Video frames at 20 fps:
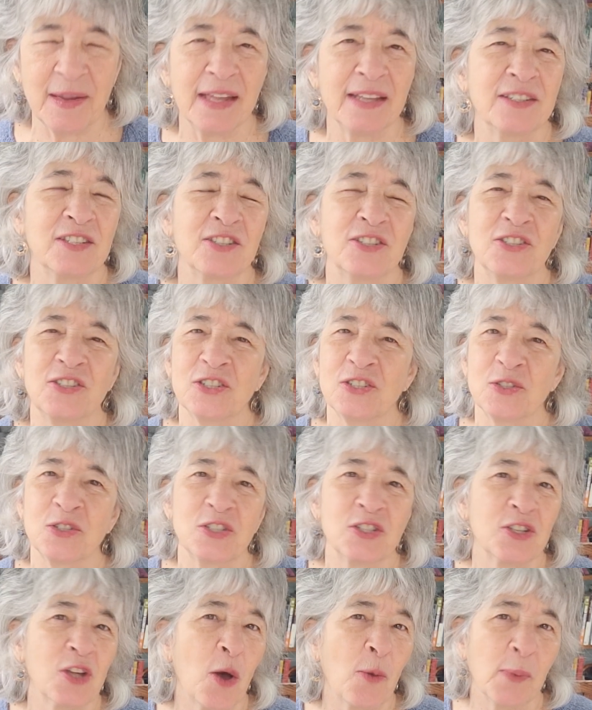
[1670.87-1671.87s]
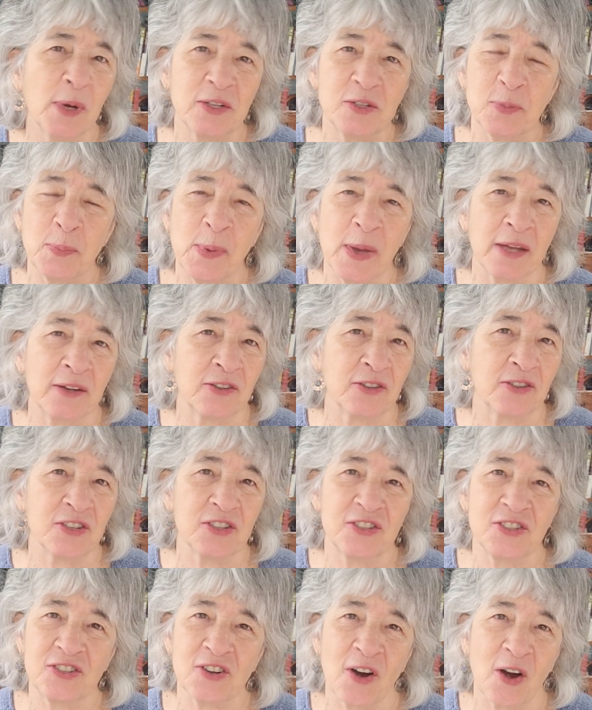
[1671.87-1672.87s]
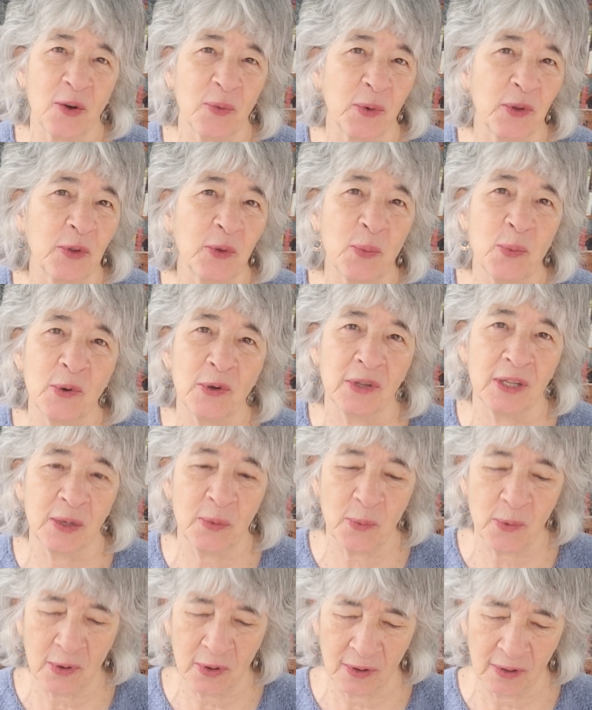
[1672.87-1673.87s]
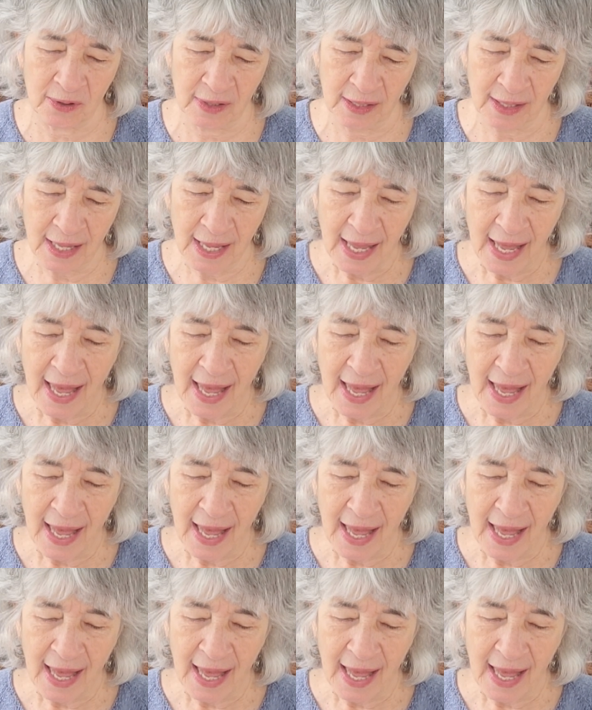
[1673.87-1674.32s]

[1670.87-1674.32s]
it's just so much better to start with a woolly wool.